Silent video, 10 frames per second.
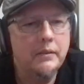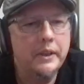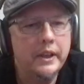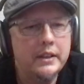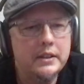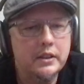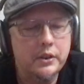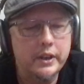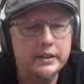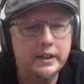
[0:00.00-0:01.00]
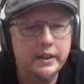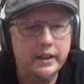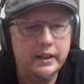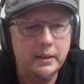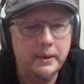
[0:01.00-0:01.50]
mean, that's the crazy
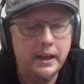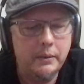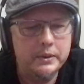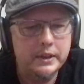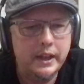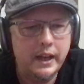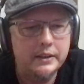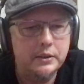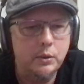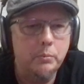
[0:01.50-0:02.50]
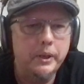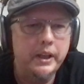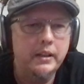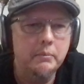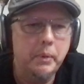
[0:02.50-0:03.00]
thing. I mean, I was in high school
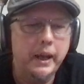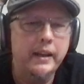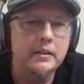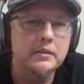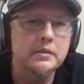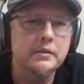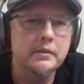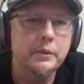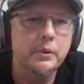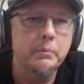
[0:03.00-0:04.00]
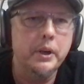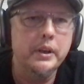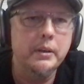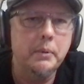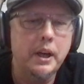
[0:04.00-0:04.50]
meeting bands through a
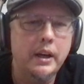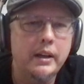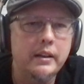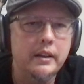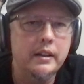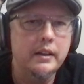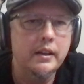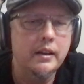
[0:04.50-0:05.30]
buddy of mine and